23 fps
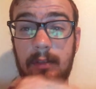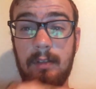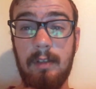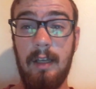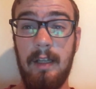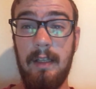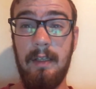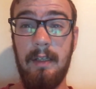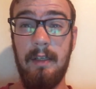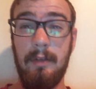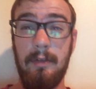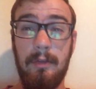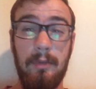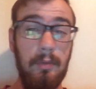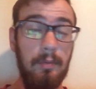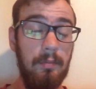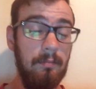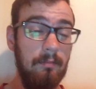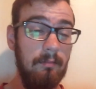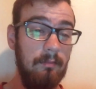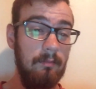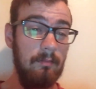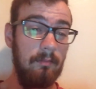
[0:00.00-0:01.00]
I know
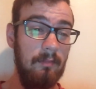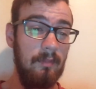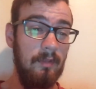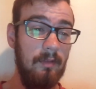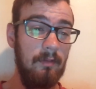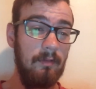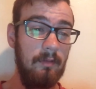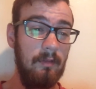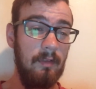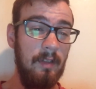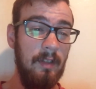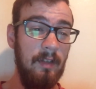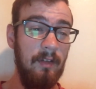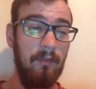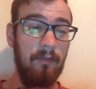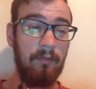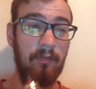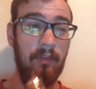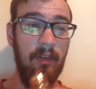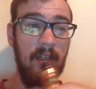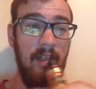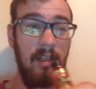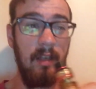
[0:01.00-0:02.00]
the
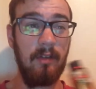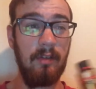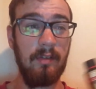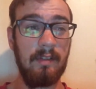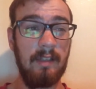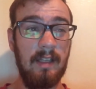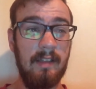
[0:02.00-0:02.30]
videos